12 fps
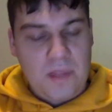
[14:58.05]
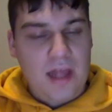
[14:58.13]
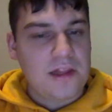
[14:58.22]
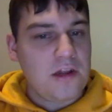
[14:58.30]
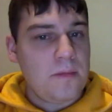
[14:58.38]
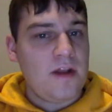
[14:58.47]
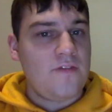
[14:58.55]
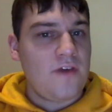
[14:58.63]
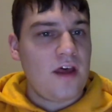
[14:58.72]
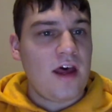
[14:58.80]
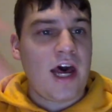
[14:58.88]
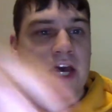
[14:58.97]
little bit of
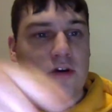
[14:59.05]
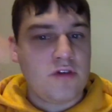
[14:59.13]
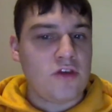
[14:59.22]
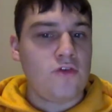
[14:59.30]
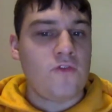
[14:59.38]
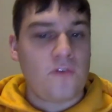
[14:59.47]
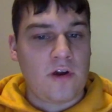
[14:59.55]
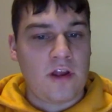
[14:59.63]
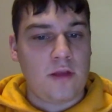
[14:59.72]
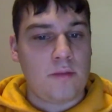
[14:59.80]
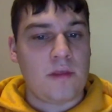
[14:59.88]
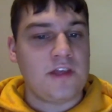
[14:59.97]
a IOU for
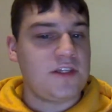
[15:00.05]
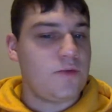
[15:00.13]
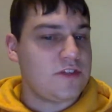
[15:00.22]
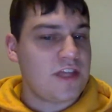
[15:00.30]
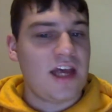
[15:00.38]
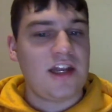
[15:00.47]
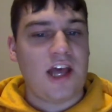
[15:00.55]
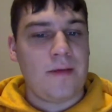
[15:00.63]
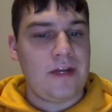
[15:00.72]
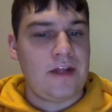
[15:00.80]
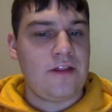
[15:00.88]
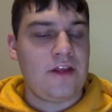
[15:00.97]
him because he was not
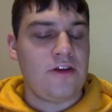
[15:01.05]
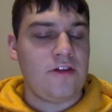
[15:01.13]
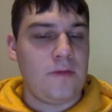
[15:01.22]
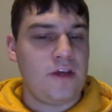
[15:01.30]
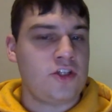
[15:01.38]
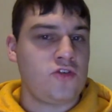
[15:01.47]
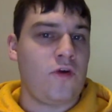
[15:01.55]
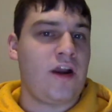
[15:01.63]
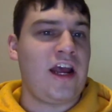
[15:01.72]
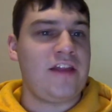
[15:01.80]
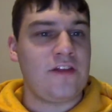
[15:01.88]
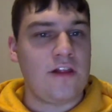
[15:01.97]
nominated the year of The Big Short at the